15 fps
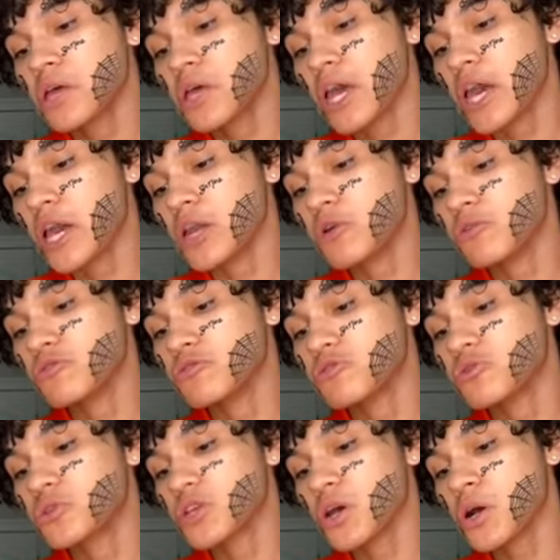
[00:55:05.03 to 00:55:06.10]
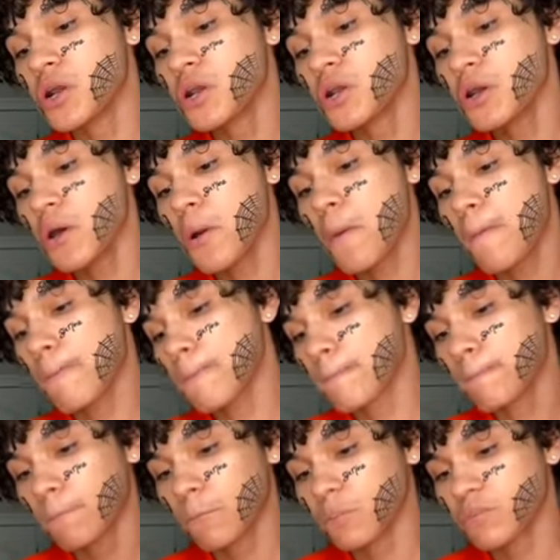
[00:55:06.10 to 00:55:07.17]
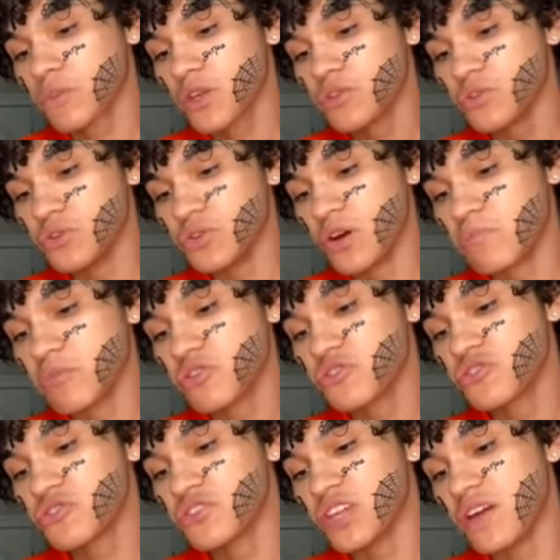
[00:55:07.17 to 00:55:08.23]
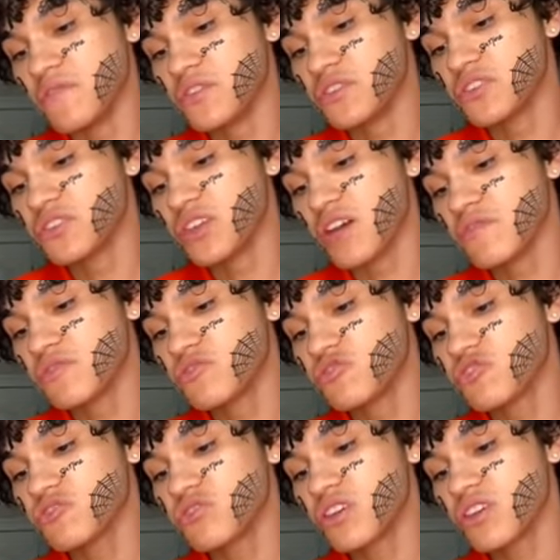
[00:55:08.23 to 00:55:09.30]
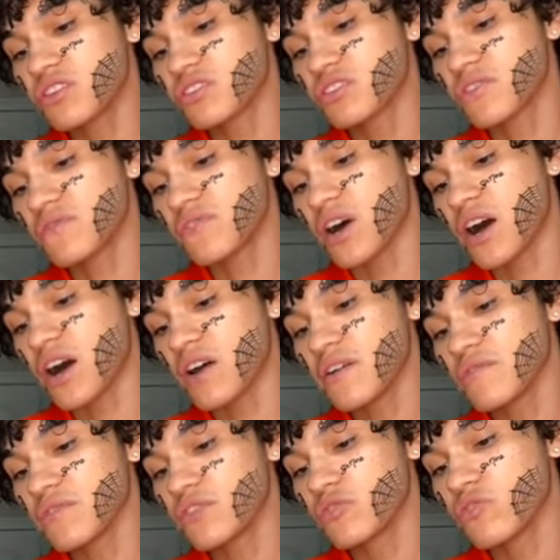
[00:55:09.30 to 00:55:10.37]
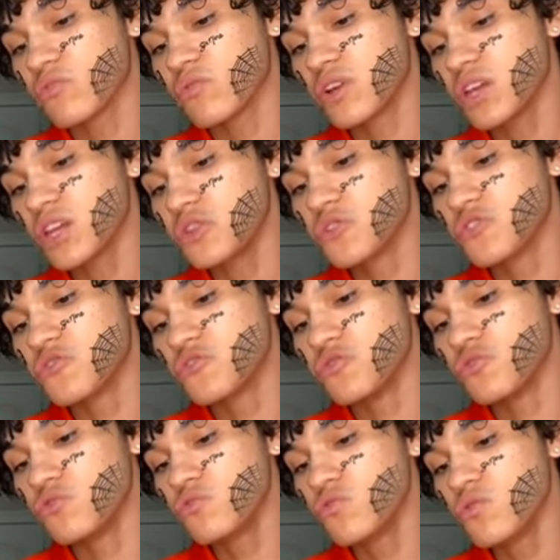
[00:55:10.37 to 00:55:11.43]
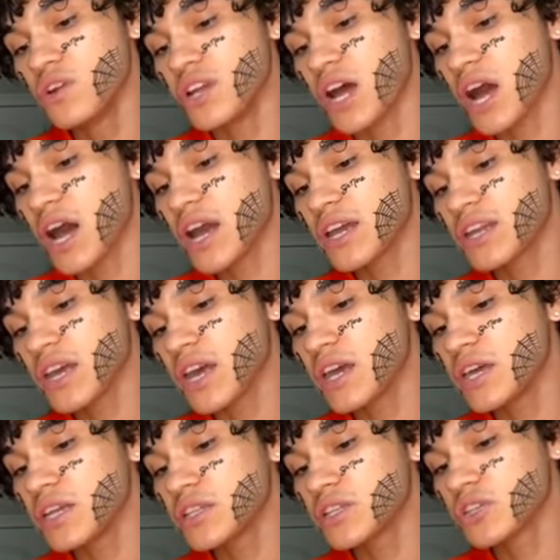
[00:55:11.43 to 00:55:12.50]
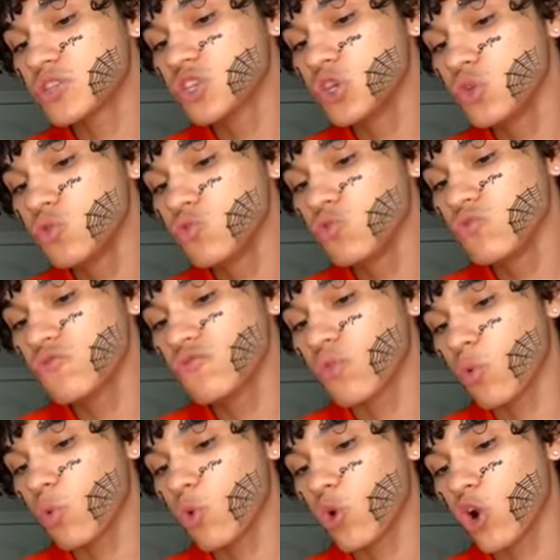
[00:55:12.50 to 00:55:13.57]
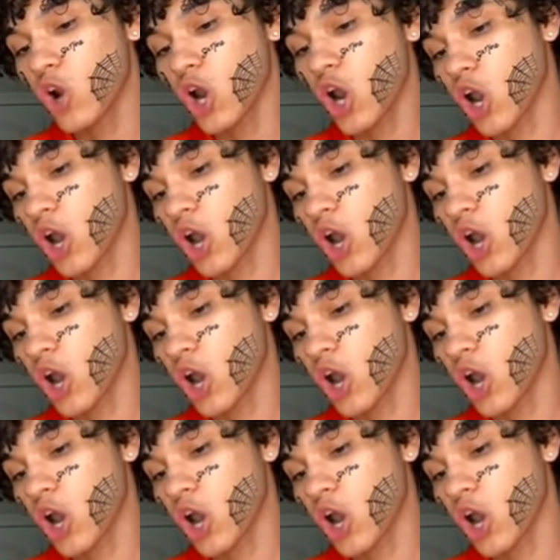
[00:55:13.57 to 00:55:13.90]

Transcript: Anderson. number seven seven six five three two nine eight two four